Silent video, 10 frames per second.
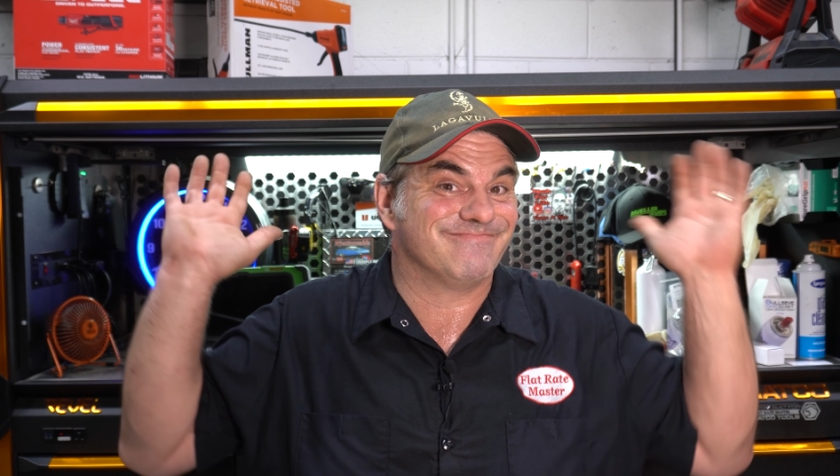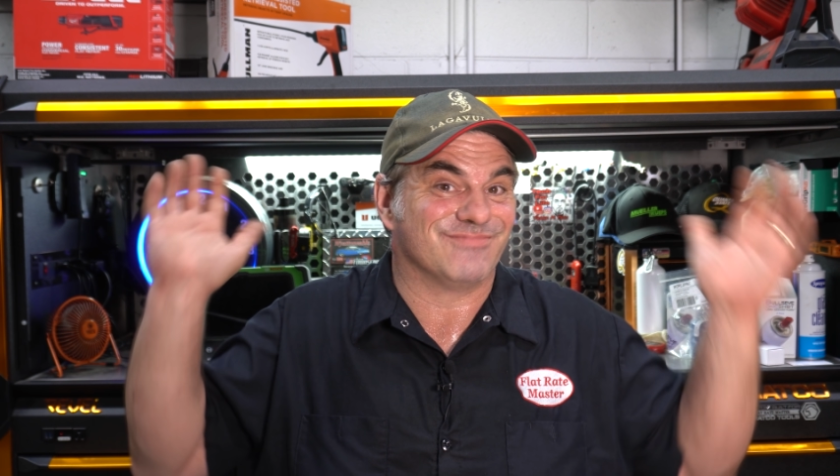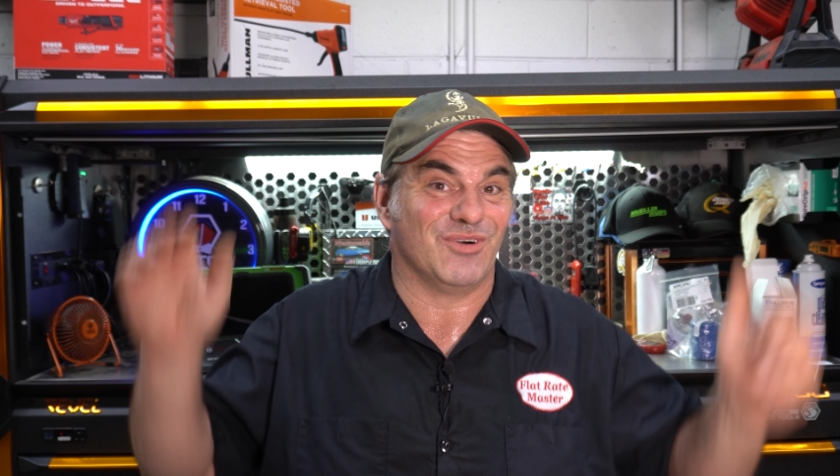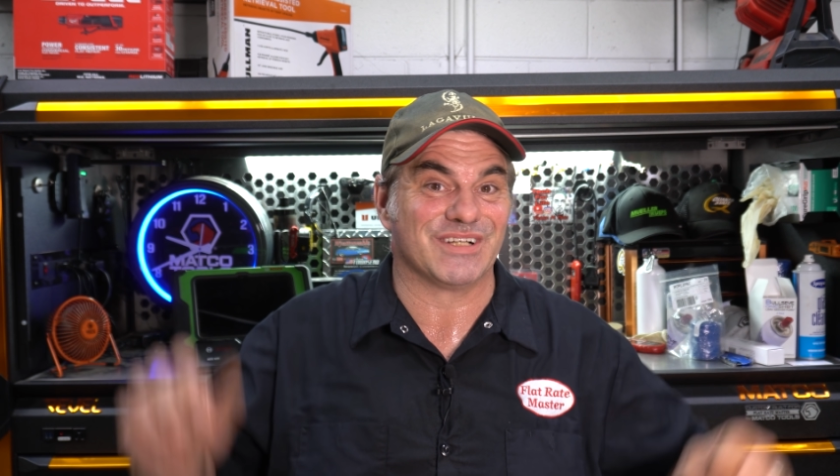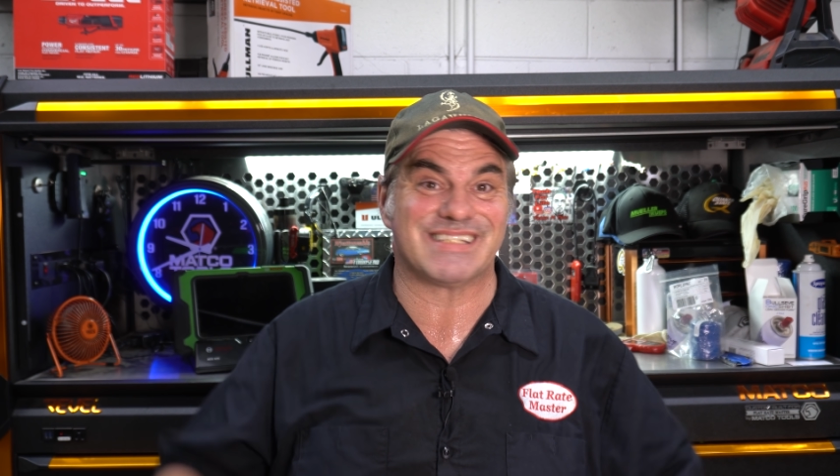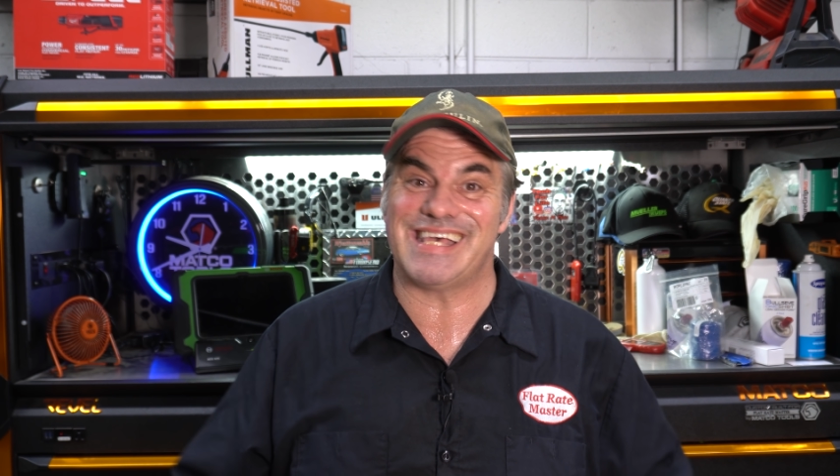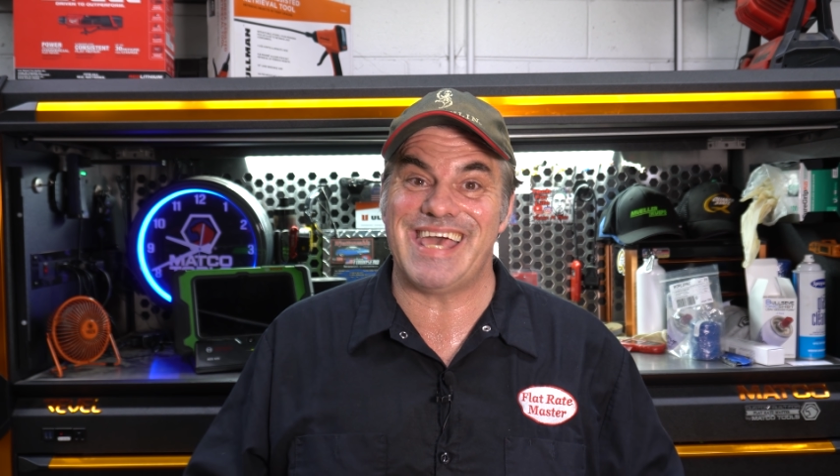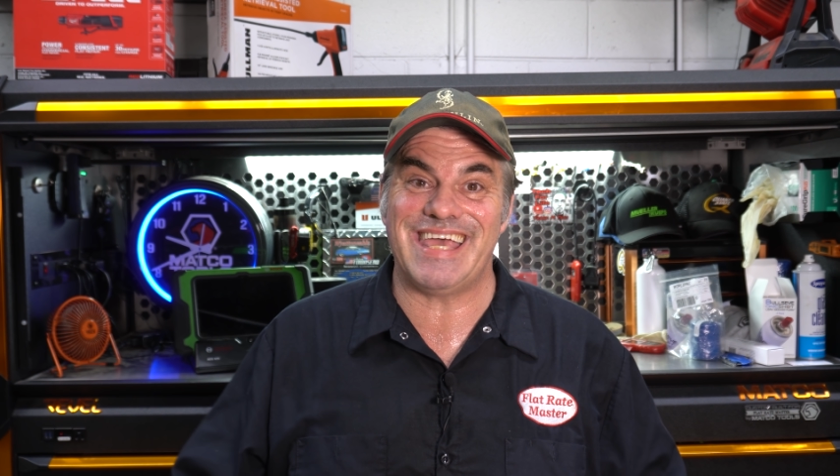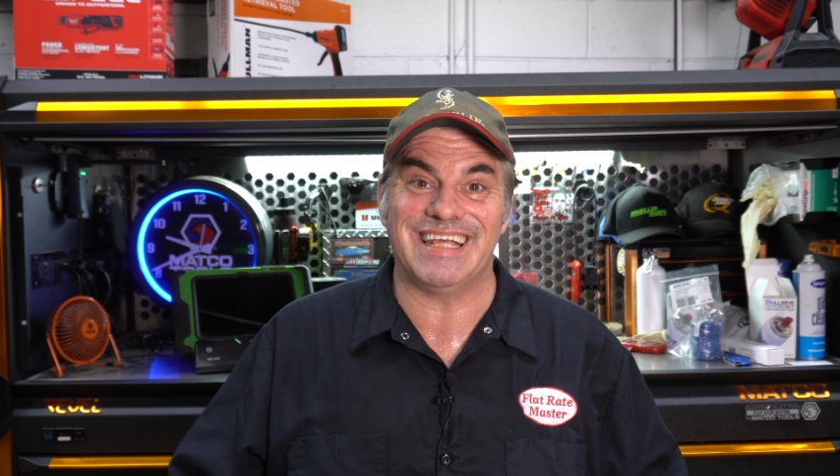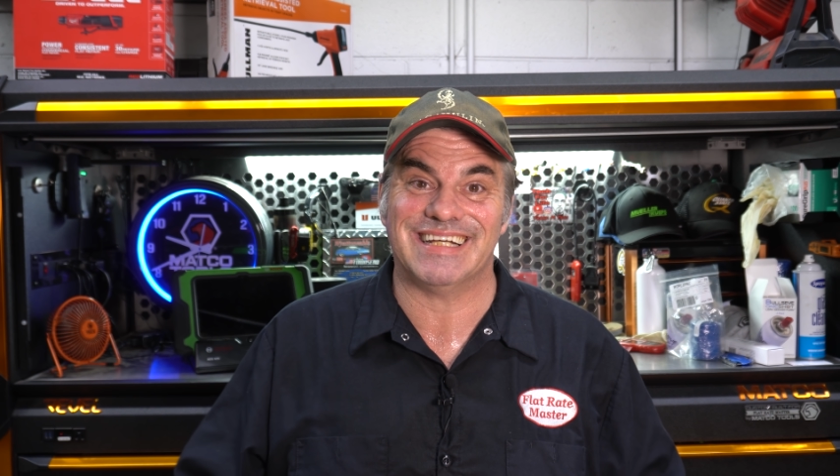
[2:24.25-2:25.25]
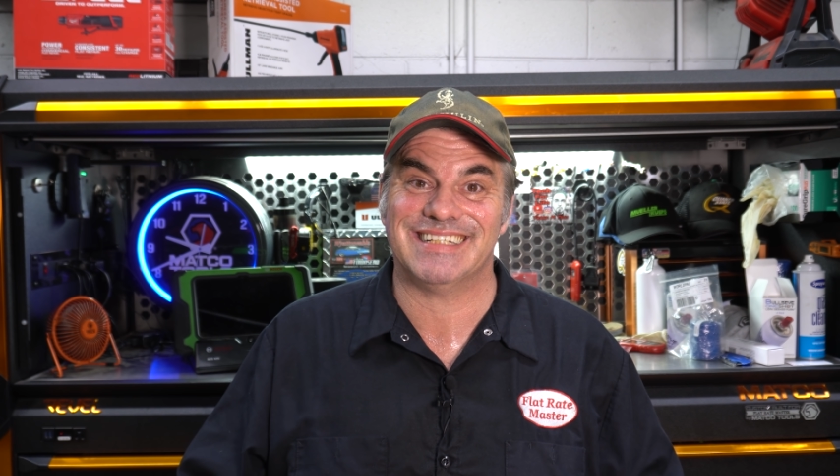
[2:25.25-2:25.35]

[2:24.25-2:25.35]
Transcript: we'll see.